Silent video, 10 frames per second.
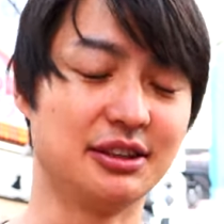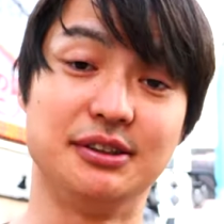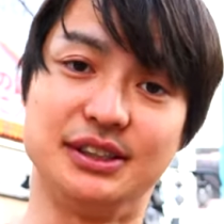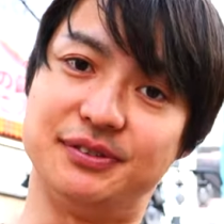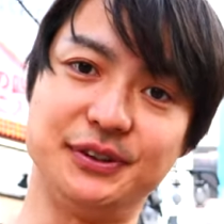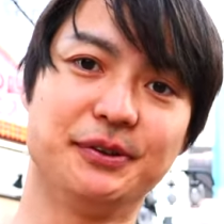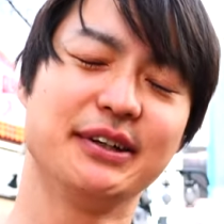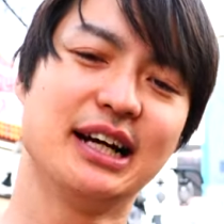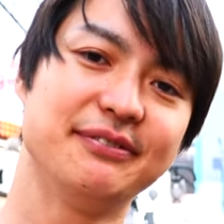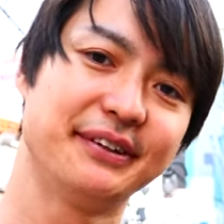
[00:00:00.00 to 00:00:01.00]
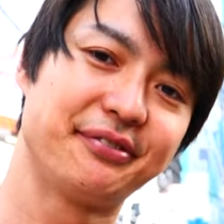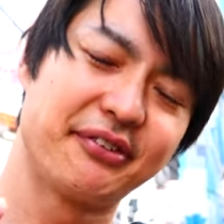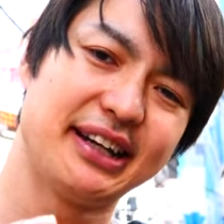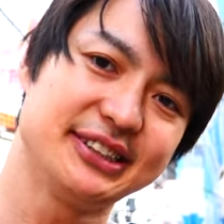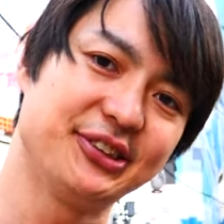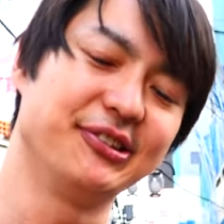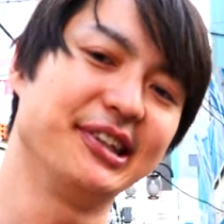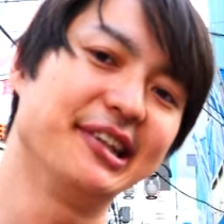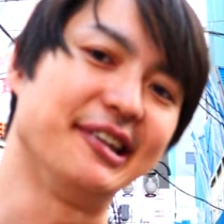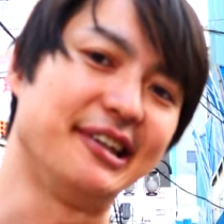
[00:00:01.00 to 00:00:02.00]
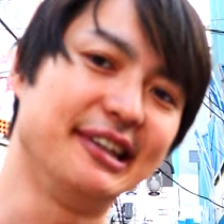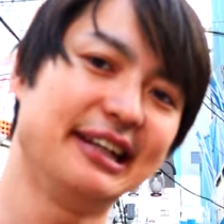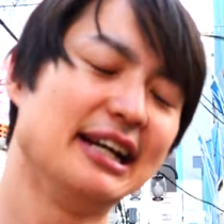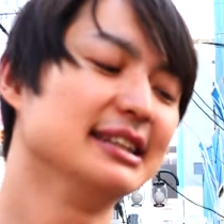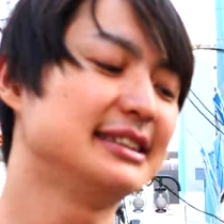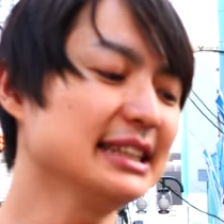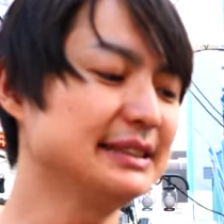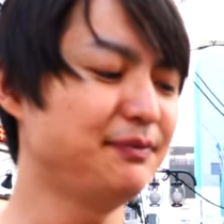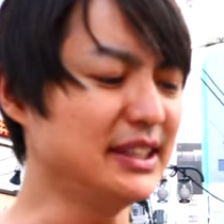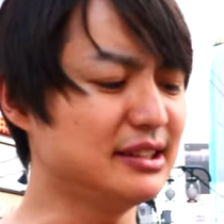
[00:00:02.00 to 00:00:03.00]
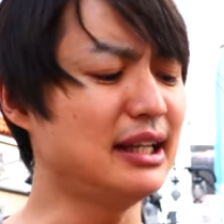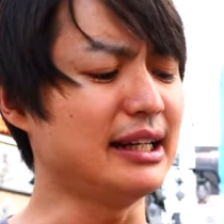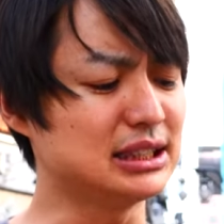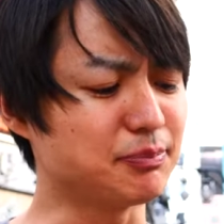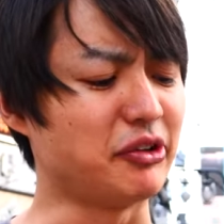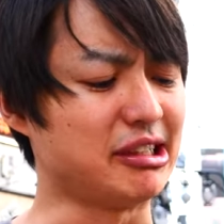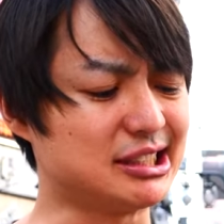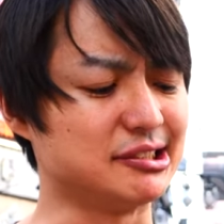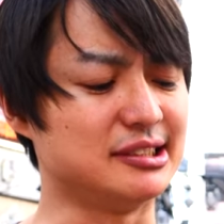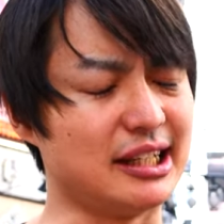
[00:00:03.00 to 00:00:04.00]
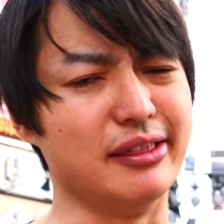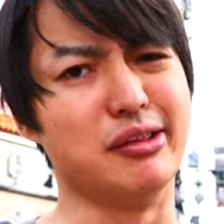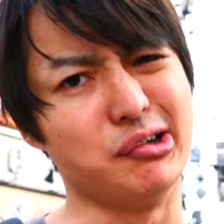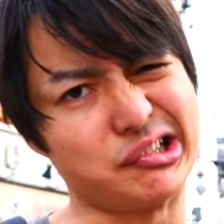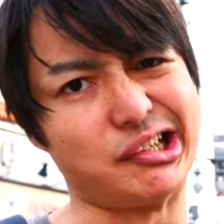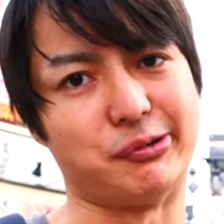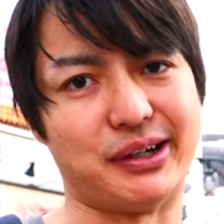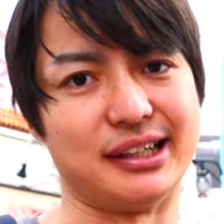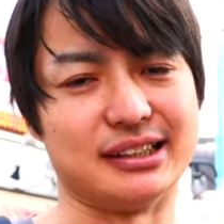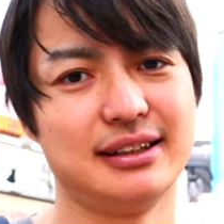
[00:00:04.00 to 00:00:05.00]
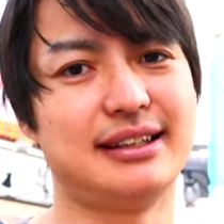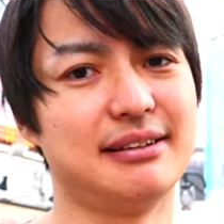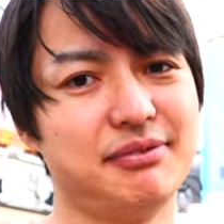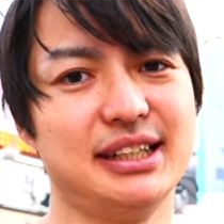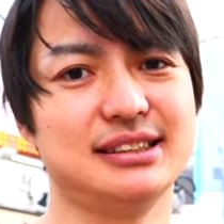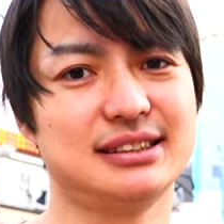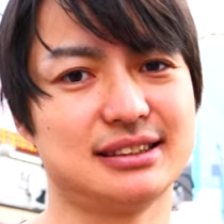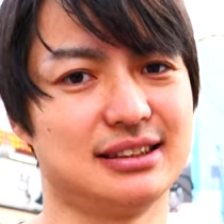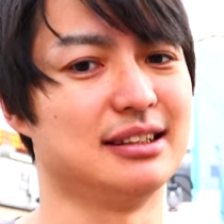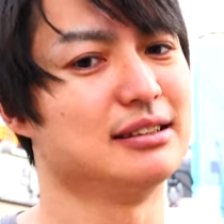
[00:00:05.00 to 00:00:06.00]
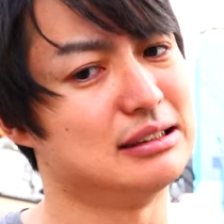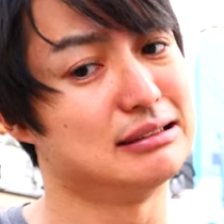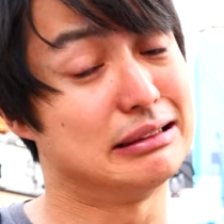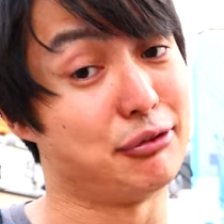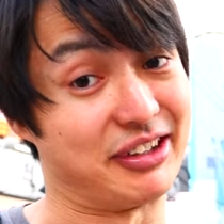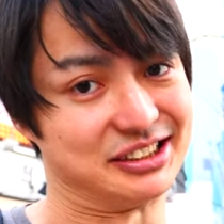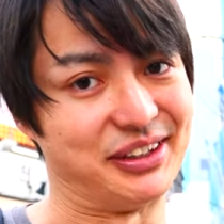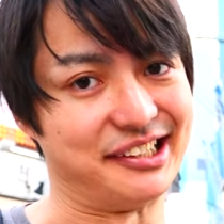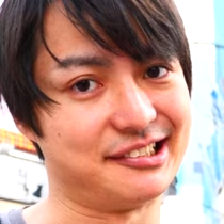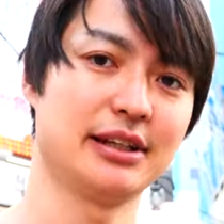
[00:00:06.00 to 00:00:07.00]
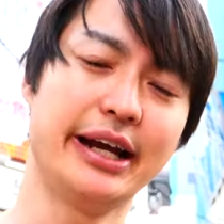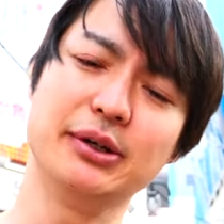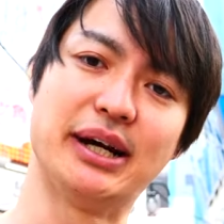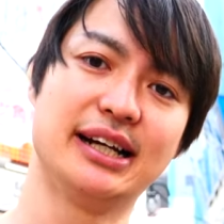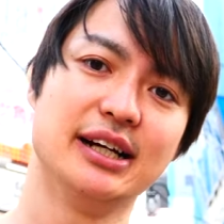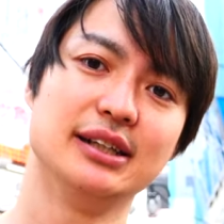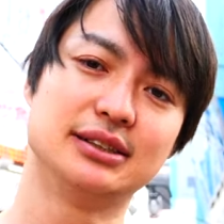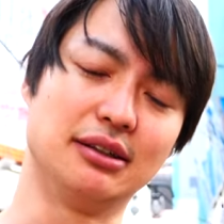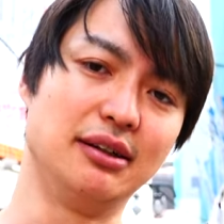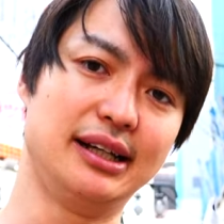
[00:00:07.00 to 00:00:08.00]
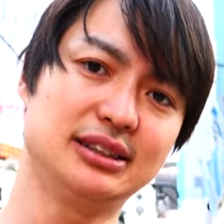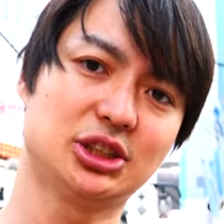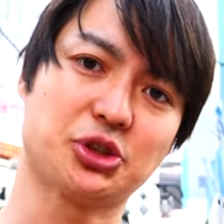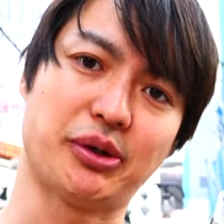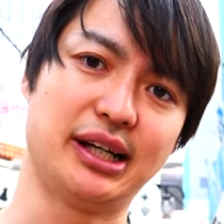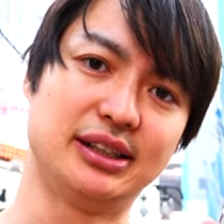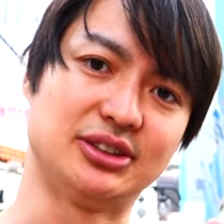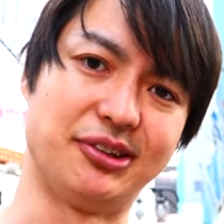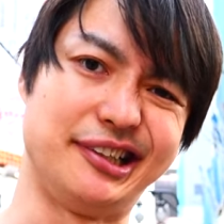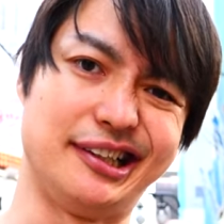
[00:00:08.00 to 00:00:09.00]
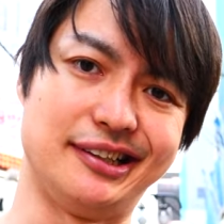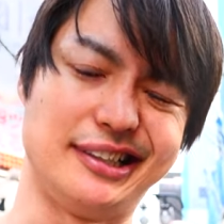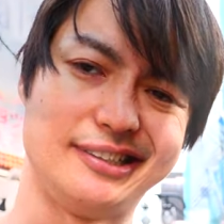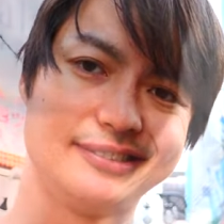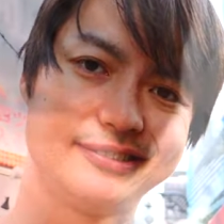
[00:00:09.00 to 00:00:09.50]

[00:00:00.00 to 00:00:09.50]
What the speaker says: So if you want to have a fresh onigiri, just pick the expiration date longer one. That means fresh made. Anyway, so let's try this onigiri.